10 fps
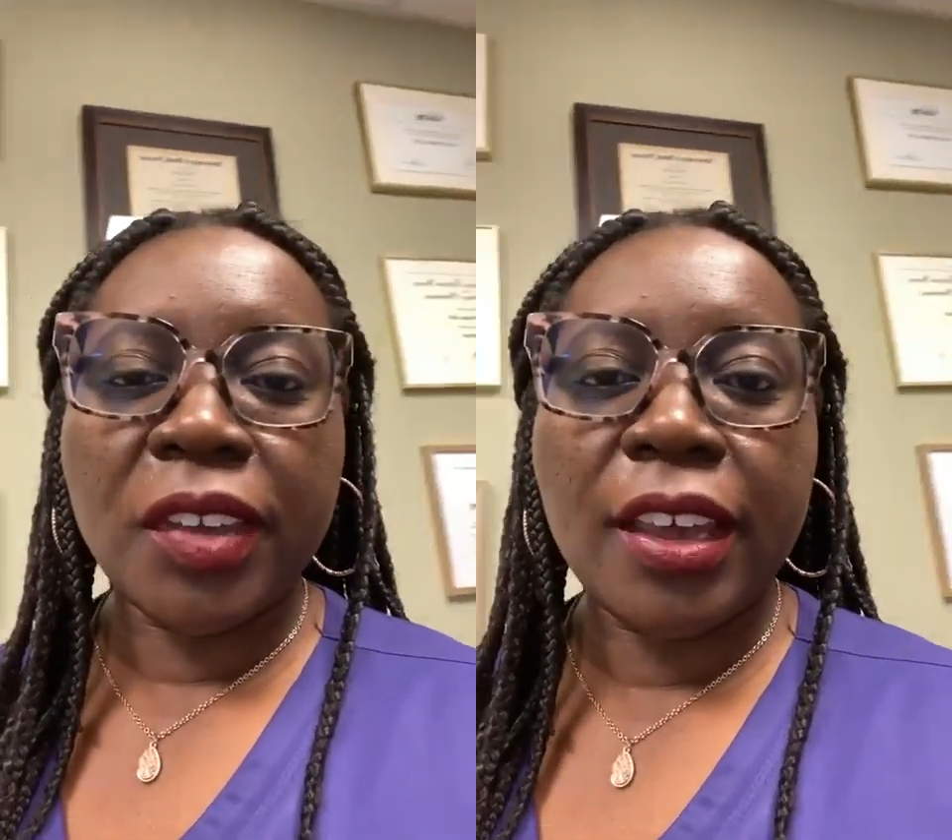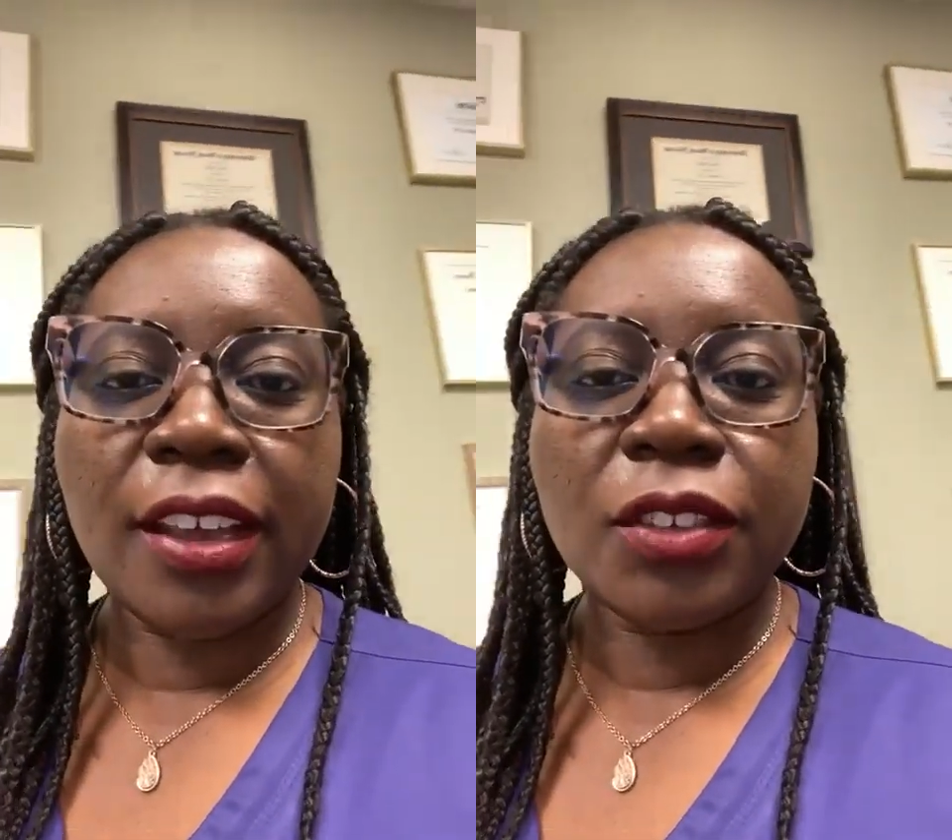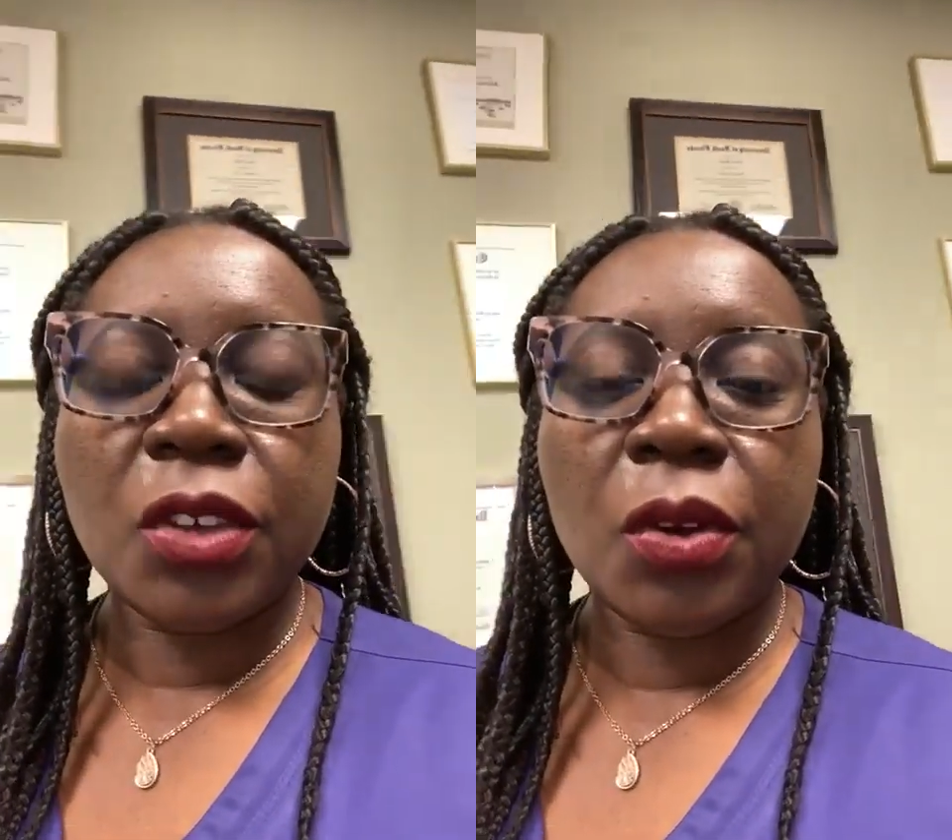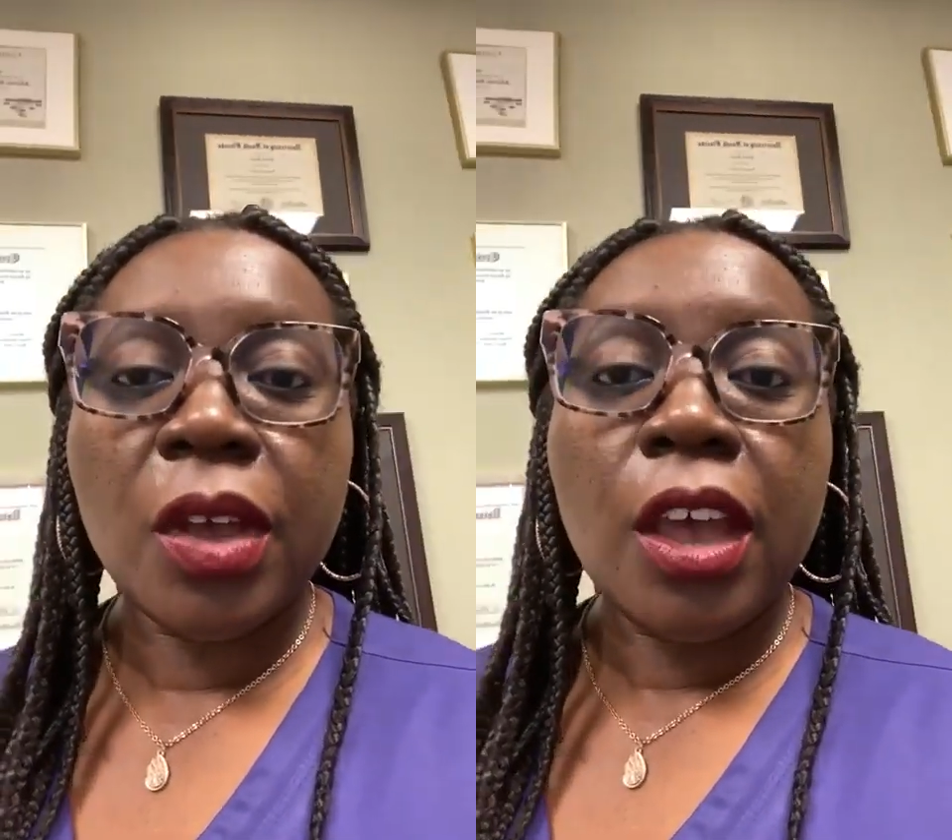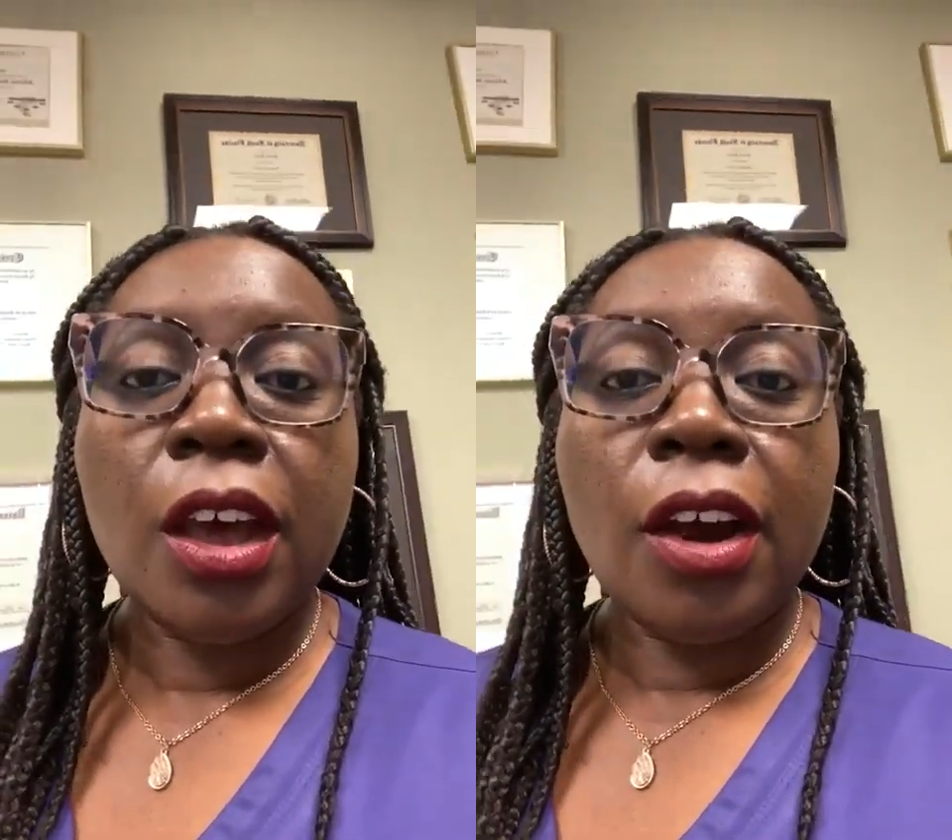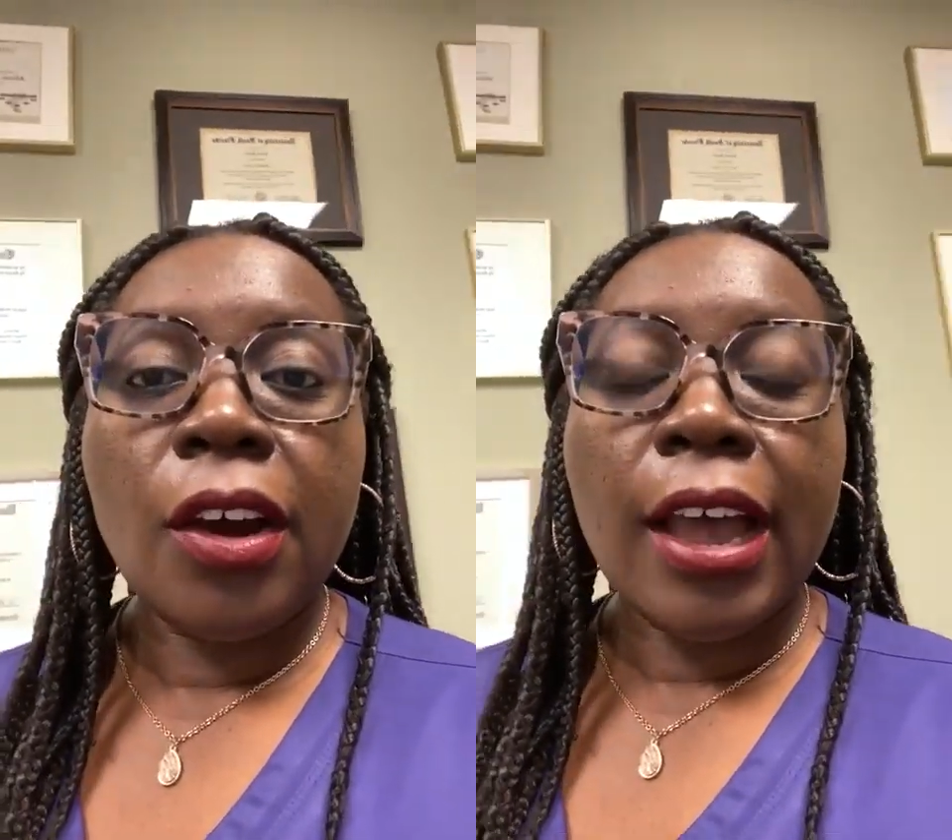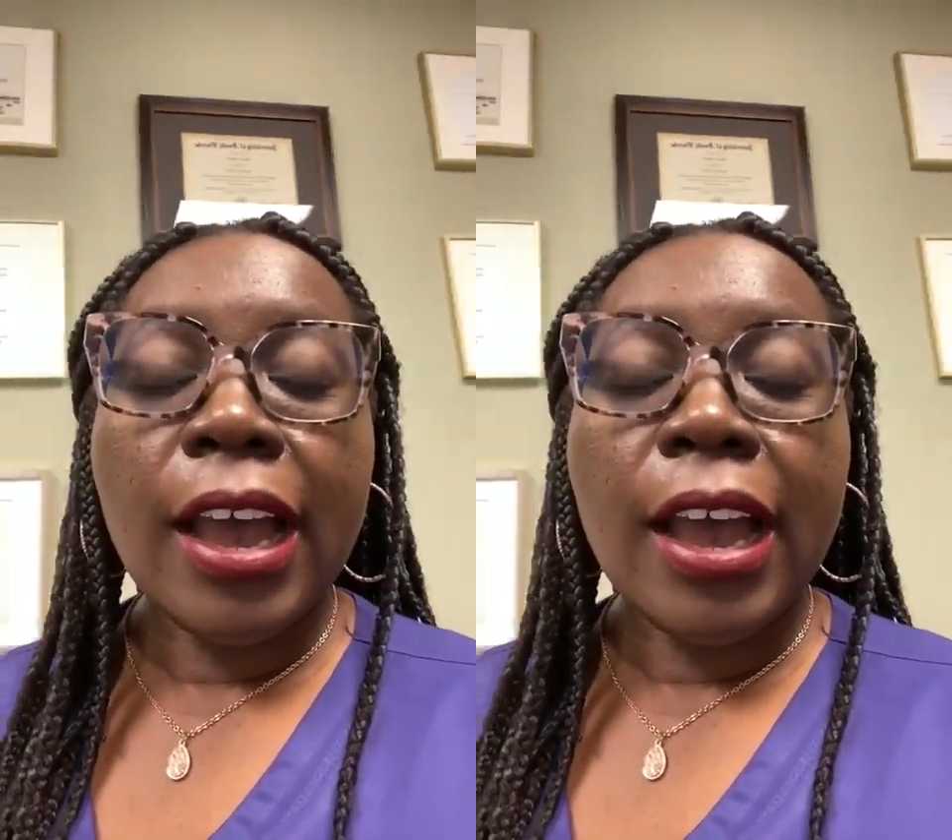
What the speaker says: Okay, so our